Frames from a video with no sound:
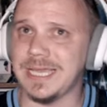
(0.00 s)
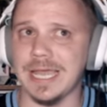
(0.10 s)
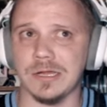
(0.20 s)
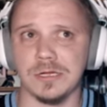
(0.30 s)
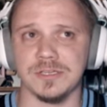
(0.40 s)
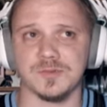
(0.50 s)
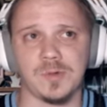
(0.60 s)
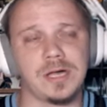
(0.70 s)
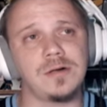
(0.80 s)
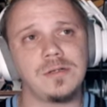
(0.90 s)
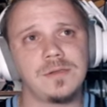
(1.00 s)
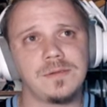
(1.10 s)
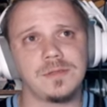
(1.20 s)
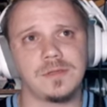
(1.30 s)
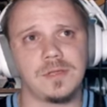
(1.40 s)
got hurt as well.
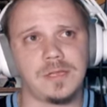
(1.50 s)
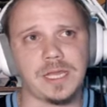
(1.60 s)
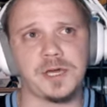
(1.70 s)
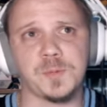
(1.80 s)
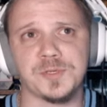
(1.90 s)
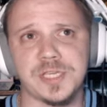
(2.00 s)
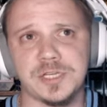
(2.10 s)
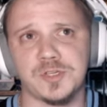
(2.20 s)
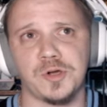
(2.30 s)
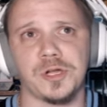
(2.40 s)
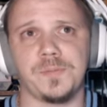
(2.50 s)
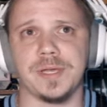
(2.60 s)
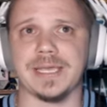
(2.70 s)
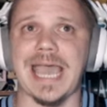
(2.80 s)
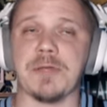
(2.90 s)
Not 100% sure,
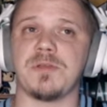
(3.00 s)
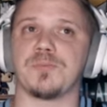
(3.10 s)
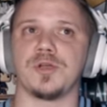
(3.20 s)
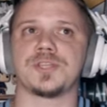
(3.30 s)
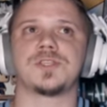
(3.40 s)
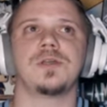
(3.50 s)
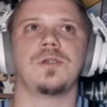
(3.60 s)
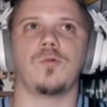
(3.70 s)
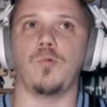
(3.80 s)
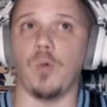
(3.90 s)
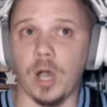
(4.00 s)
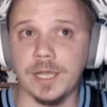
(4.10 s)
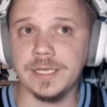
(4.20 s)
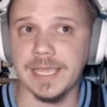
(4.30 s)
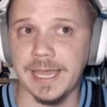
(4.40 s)
but Kyrie Brooks,
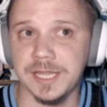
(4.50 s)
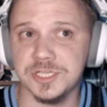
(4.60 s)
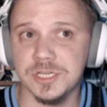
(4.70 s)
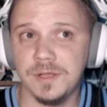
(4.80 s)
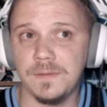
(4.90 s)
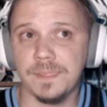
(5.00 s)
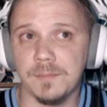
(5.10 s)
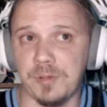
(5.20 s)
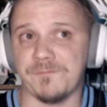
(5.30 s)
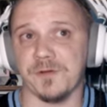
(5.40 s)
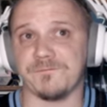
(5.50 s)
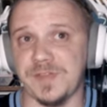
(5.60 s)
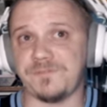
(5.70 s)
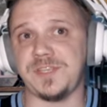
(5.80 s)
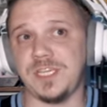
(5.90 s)
1 catch, but for
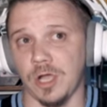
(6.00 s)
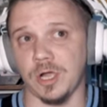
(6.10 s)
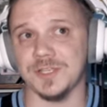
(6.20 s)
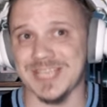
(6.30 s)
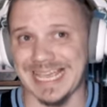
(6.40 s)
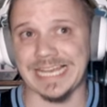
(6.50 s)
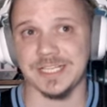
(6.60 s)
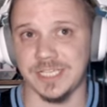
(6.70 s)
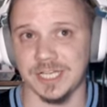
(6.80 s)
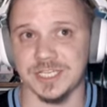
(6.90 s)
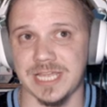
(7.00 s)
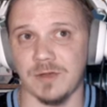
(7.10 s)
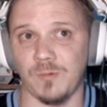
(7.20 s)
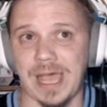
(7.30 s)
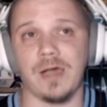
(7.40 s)
50 yards and a
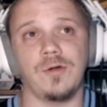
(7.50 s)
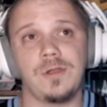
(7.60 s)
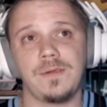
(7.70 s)
touchdown. Wow.